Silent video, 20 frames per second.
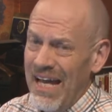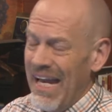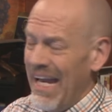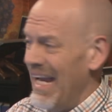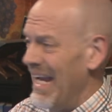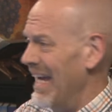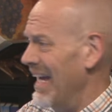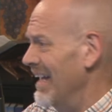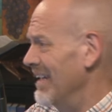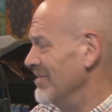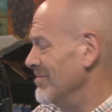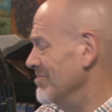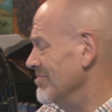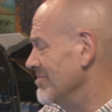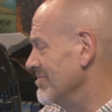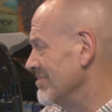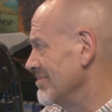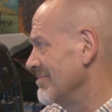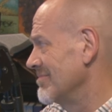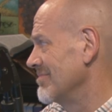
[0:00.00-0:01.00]
And
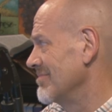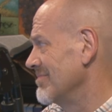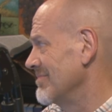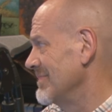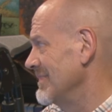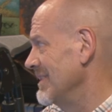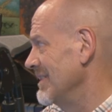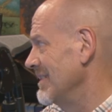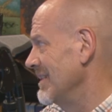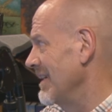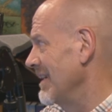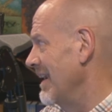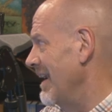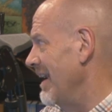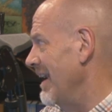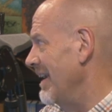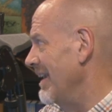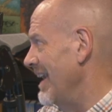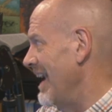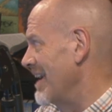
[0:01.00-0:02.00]

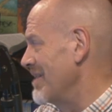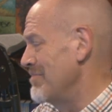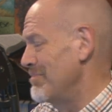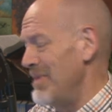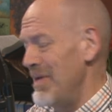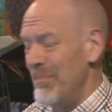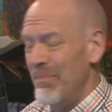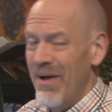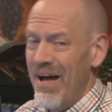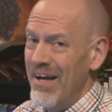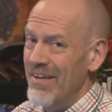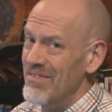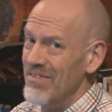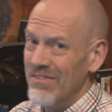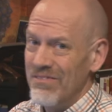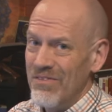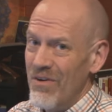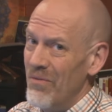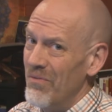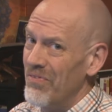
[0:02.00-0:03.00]
a lot of people I
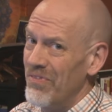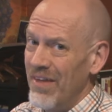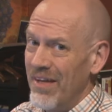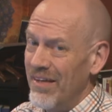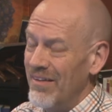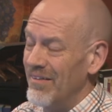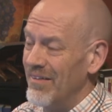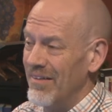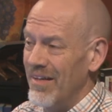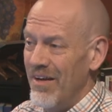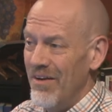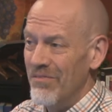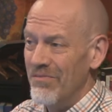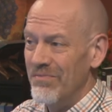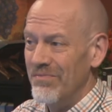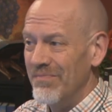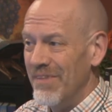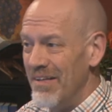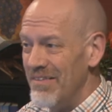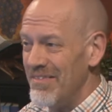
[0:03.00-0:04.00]
just don't think
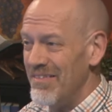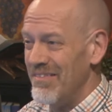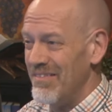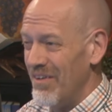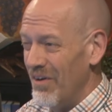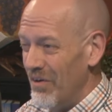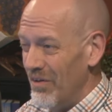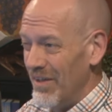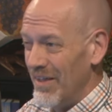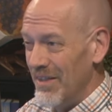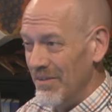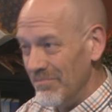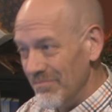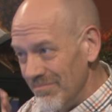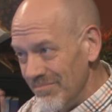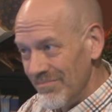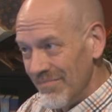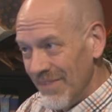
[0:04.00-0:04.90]
have necessarily